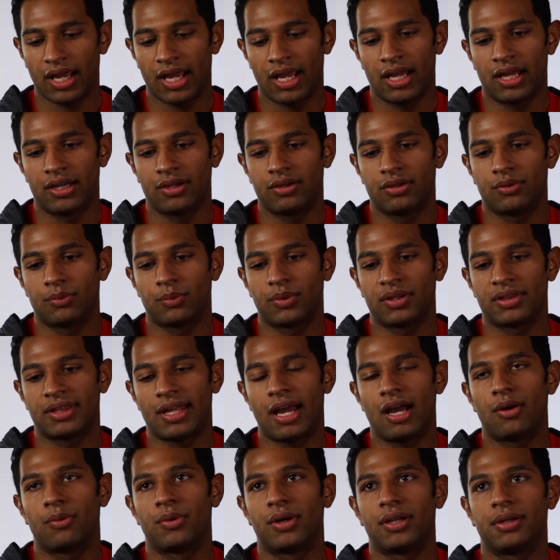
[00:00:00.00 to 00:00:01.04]
And with
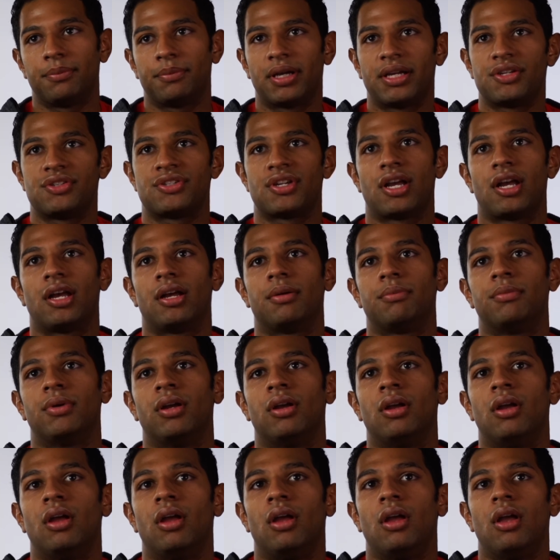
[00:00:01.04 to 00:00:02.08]
that one, my job
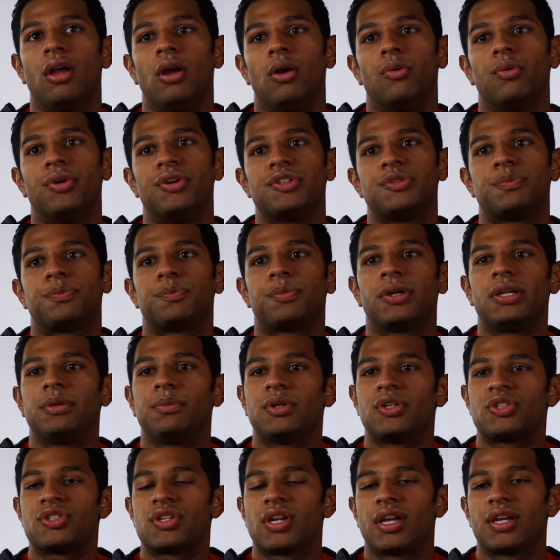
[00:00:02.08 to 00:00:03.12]
was pretty
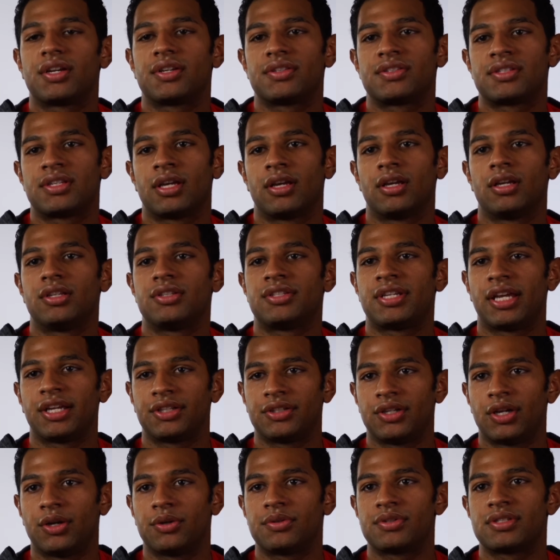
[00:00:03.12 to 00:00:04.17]
much to take
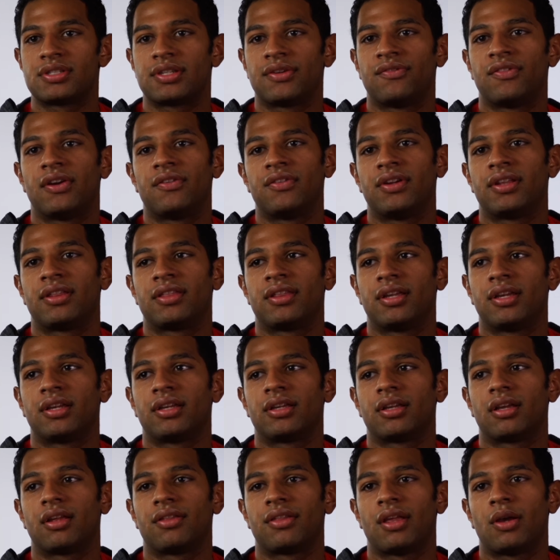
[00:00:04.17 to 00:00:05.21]
notes of
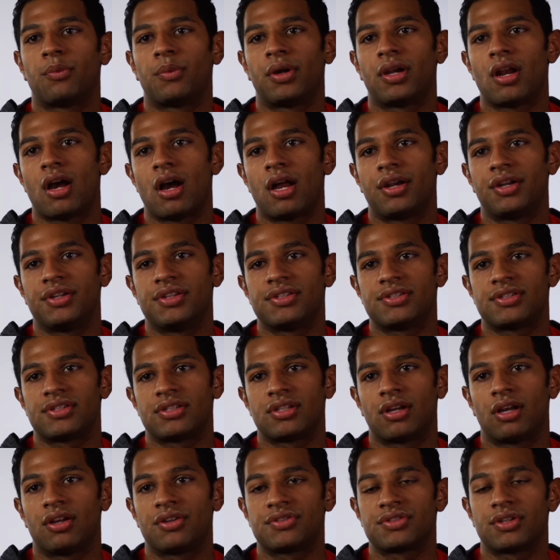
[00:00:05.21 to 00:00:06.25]
everything that went on, is
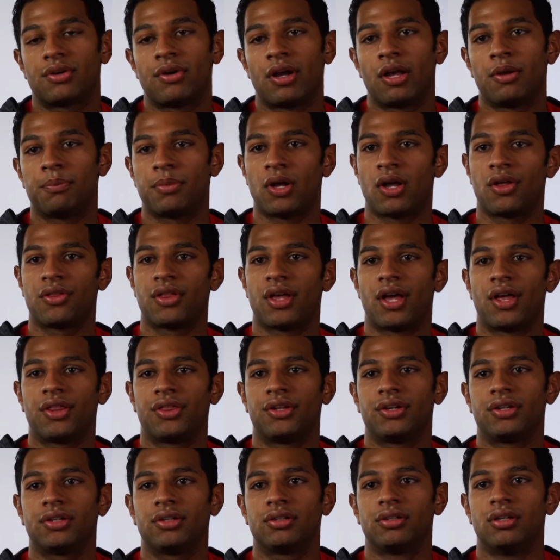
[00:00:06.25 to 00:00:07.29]
to also help all the
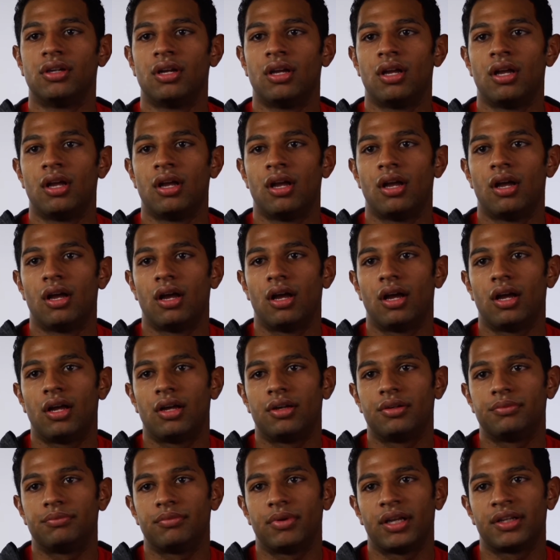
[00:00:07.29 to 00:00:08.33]
other
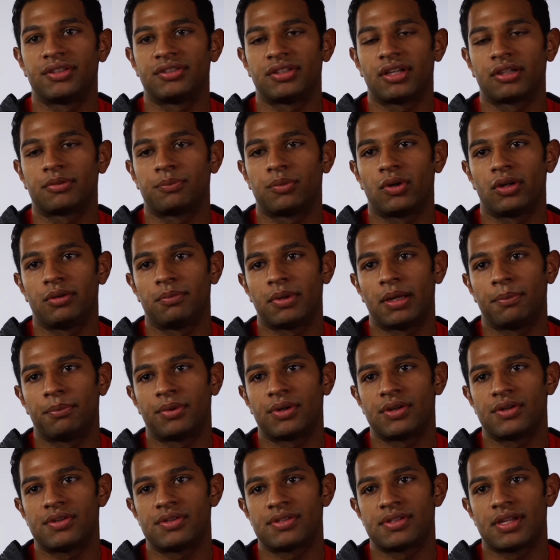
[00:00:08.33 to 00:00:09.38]
exec board
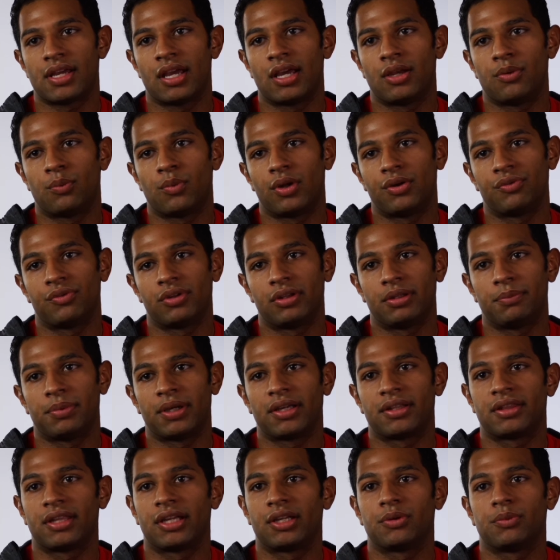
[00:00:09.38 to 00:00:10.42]
members. And one really
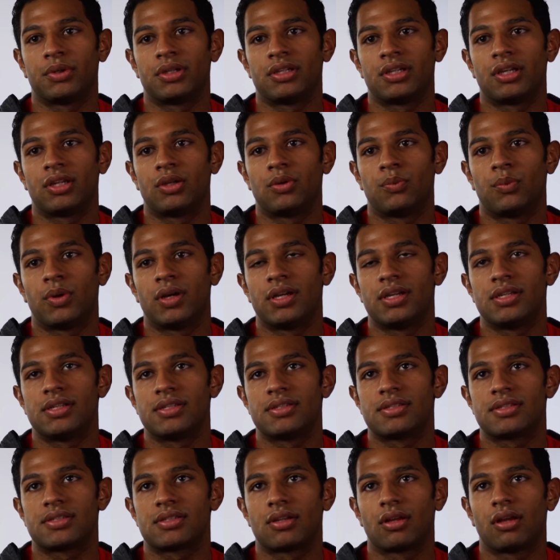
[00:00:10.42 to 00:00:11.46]
big thing we did
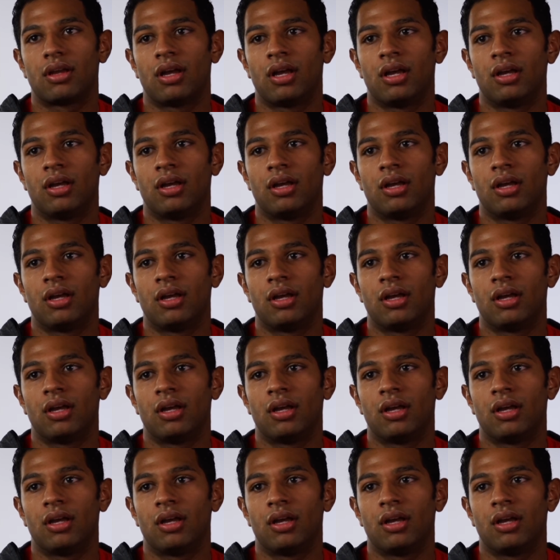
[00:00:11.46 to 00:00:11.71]
was